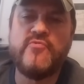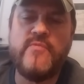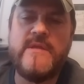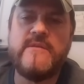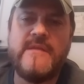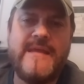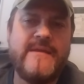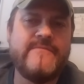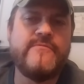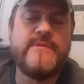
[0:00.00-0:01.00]
treat
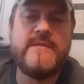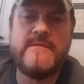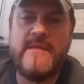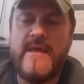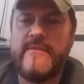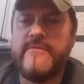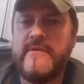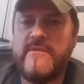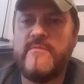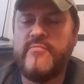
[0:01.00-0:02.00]
every death
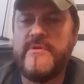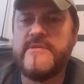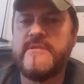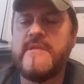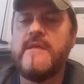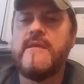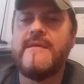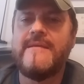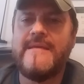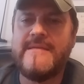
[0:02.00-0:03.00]
in the prison
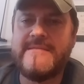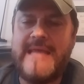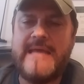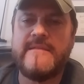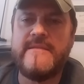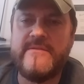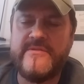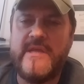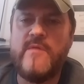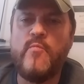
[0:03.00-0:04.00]
exactly the
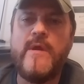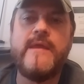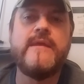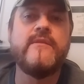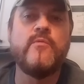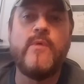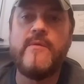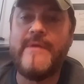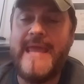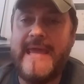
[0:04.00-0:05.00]
same way in the
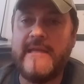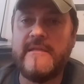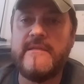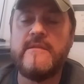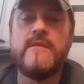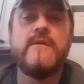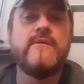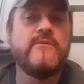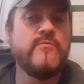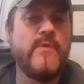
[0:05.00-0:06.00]
way we handle it,
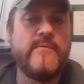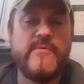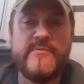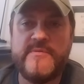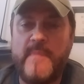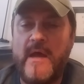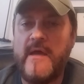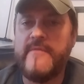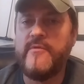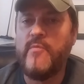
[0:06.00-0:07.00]
the way we
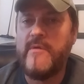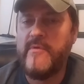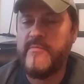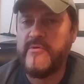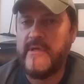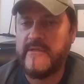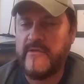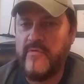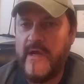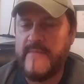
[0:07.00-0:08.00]
respond, the way we protect
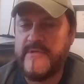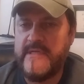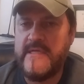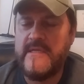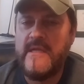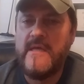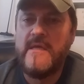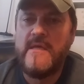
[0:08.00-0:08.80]
the crime scene,